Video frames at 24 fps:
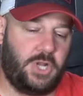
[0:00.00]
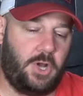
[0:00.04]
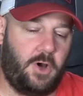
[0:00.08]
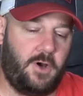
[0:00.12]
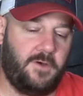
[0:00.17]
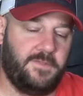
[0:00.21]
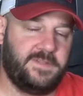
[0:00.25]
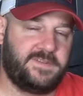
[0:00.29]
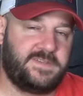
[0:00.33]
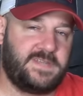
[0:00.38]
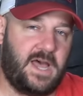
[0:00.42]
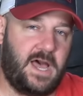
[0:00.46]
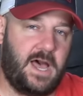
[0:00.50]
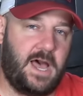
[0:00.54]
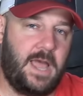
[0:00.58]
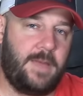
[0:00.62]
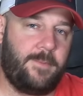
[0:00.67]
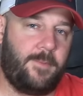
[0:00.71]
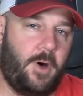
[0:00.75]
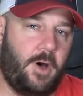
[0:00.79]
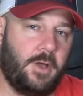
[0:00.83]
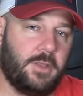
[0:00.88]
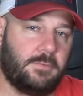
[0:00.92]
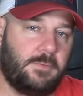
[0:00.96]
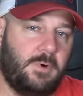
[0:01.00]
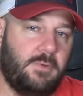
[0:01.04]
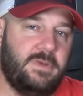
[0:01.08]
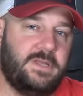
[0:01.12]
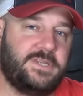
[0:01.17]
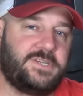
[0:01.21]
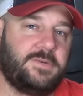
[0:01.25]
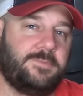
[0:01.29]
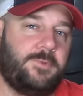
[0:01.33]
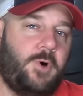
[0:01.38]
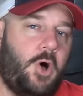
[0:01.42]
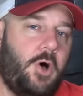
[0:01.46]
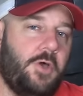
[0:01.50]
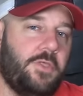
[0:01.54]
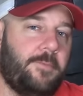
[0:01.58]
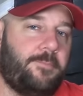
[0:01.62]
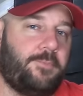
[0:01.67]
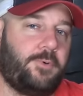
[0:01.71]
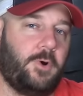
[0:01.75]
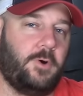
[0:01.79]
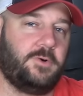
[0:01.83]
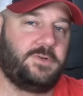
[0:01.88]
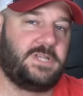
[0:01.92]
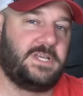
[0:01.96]
all the time, all the momentum, all the
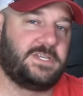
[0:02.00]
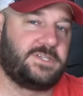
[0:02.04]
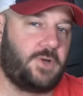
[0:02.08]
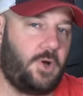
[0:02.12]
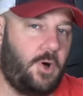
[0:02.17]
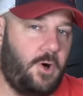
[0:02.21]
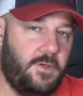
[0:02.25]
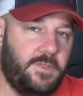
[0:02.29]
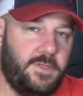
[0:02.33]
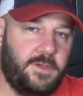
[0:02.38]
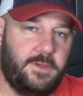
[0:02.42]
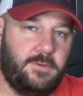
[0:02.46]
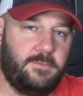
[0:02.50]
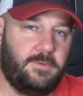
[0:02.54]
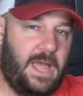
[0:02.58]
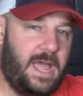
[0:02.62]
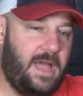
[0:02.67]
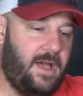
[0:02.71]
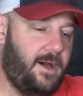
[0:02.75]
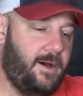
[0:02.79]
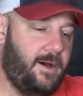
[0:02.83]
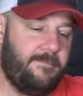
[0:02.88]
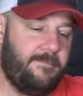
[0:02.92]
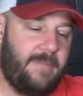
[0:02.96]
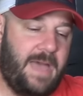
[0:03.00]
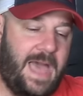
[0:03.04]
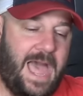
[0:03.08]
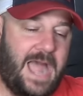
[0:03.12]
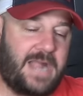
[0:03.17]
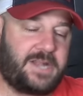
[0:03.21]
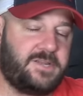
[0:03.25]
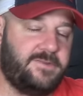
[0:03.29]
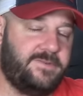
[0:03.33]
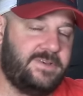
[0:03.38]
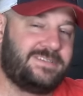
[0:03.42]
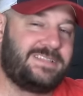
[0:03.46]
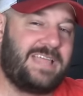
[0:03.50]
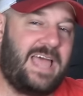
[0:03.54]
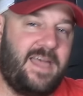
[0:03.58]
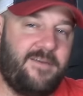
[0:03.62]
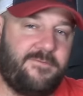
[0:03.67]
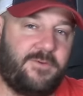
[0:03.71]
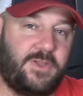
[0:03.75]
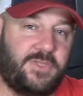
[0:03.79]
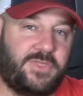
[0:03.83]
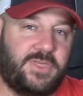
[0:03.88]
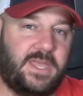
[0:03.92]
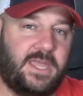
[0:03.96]
protest, all the activists,
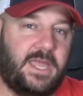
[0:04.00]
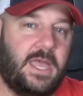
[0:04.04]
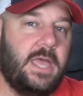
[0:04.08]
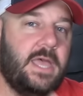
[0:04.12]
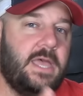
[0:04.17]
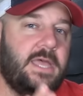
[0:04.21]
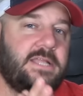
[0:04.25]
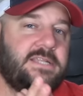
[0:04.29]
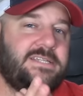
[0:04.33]
everything,